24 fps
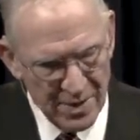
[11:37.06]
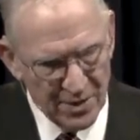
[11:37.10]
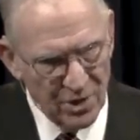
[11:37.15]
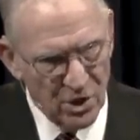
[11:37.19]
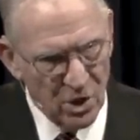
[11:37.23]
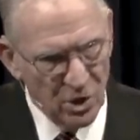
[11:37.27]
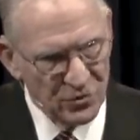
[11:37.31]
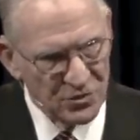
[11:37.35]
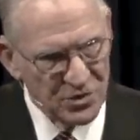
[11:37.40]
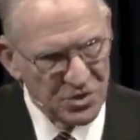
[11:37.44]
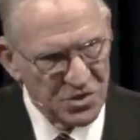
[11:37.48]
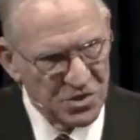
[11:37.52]

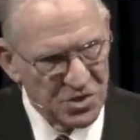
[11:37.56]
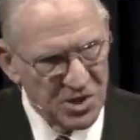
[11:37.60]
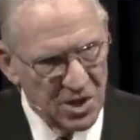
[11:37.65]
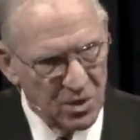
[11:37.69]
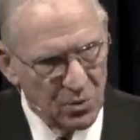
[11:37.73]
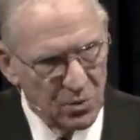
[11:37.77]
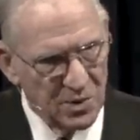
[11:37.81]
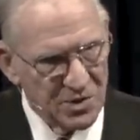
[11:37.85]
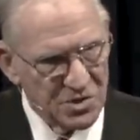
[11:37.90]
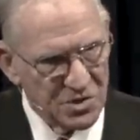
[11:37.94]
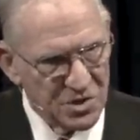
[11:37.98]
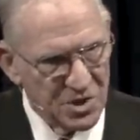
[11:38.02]
Note the
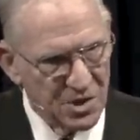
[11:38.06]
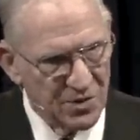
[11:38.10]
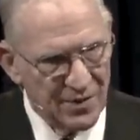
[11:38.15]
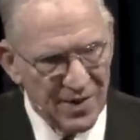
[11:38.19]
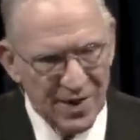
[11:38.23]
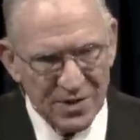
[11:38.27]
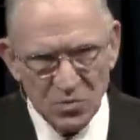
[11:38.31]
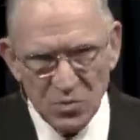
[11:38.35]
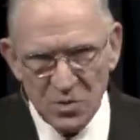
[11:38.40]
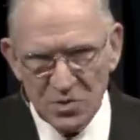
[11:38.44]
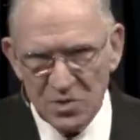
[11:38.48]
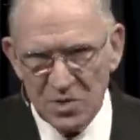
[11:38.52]
sequence here.
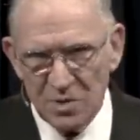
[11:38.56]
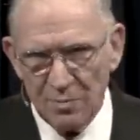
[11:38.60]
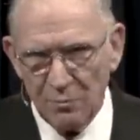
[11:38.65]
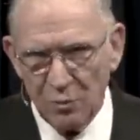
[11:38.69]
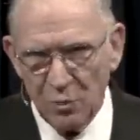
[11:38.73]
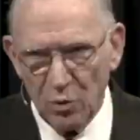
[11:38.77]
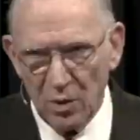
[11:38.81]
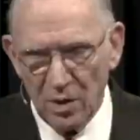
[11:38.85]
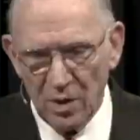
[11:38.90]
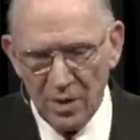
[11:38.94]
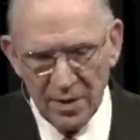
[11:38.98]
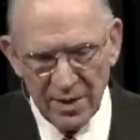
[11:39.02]
That's what's
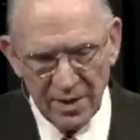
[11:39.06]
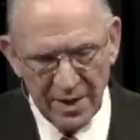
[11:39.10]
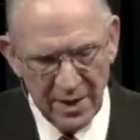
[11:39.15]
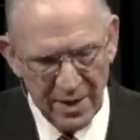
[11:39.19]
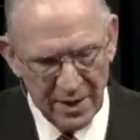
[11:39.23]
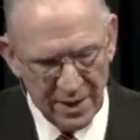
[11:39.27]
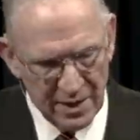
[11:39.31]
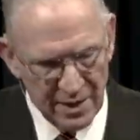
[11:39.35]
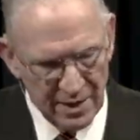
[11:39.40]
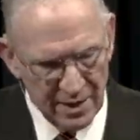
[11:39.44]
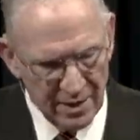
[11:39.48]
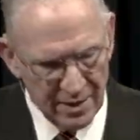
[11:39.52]
important to
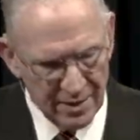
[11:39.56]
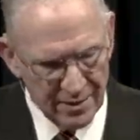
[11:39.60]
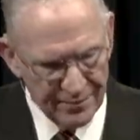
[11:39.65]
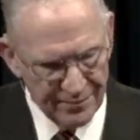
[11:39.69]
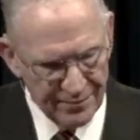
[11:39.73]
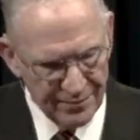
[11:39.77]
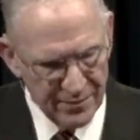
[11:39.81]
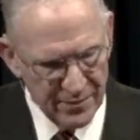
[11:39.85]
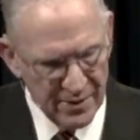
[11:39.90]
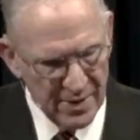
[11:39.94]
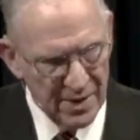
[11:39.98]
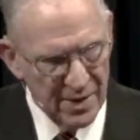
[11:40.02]
get clear.
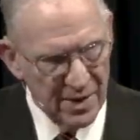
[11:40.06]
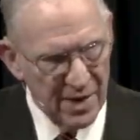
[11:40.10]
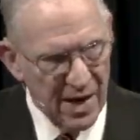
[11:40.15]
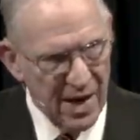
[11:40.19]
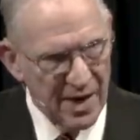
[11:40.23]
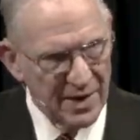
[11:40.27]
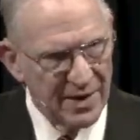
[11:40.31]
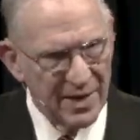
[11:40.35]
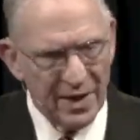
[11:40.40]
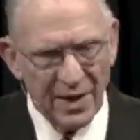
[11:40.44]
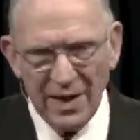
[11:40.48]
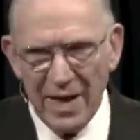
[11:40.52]

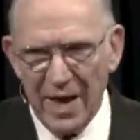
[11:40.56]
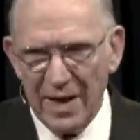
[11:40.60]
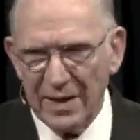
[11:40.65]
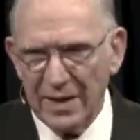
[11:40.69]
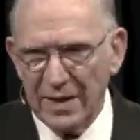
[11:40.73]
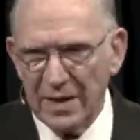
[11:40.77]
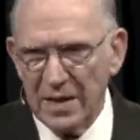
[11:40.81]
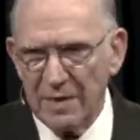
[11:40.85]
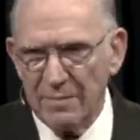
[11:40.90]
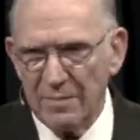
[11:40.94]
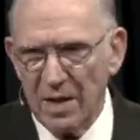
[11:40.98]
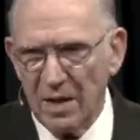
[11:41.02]
I get a lot of
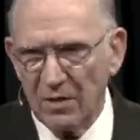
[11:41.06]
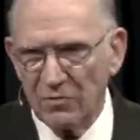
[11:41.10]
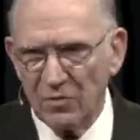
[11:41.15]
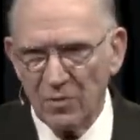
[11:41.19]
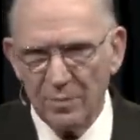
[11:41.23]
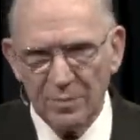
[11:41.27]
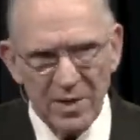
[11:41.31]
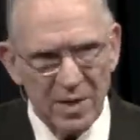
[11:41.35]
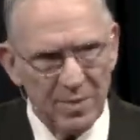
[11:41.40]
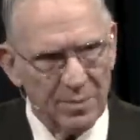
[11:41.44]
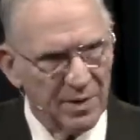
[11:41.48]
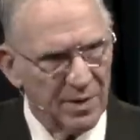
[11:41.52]
email
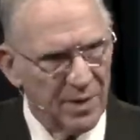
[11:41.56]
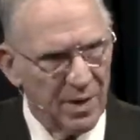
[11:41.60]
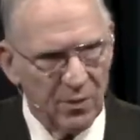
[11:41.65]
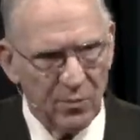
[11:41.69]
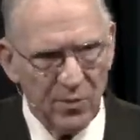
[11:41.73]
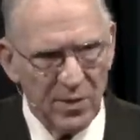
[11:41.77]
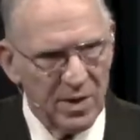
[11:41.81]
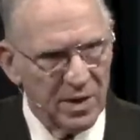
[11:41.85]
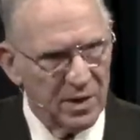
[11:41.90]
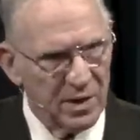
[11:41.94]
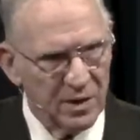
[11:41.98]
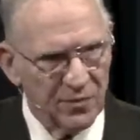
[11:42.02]
from people that are
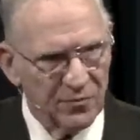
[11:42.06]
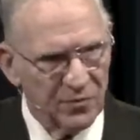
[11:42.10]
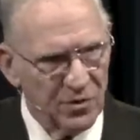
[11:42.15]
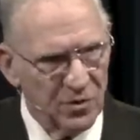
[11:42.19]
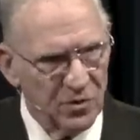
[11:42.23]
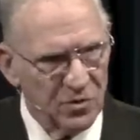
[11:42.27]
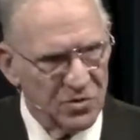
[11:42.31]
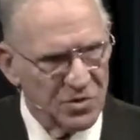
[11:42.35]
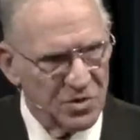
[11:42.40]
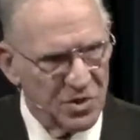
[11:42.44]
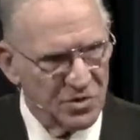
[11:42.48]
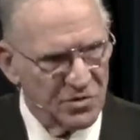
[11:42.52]
really
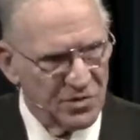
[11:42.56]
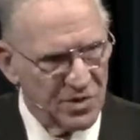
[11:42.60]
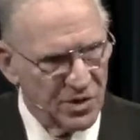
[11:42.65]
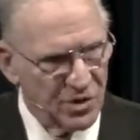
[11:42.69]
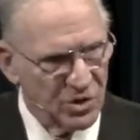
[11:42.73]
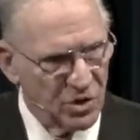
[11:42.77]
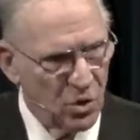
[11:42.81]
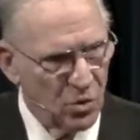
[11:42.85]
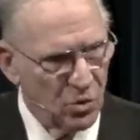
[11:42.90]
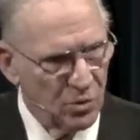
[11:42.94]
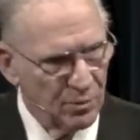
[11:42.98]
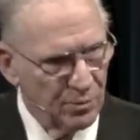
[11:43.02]
confused because they
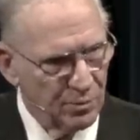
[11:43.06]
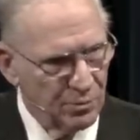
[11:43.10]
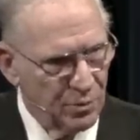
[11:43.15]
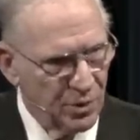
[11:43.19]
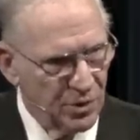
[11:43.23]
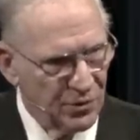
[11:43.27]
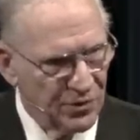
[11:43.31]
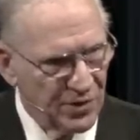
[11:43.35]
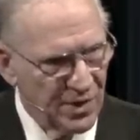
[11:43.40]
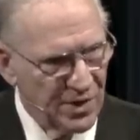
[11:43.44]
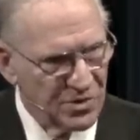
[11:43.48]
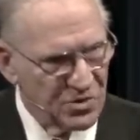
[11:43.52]
don't
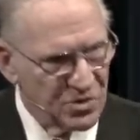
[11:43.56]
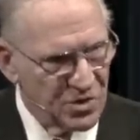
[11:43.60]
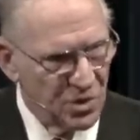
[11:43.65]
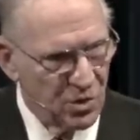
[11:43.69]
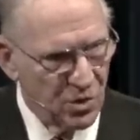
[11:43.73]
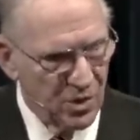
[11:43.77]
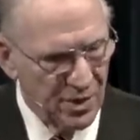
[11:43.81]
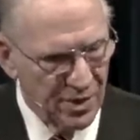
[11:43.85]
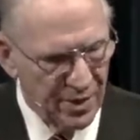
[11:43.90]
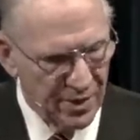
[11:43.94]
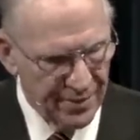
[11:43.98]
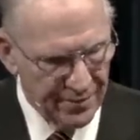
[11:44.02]
put things in
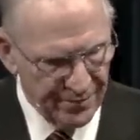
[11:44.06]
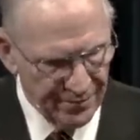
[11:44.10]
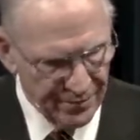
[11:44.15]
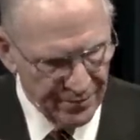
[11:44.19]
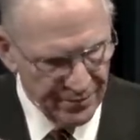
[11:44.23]
order.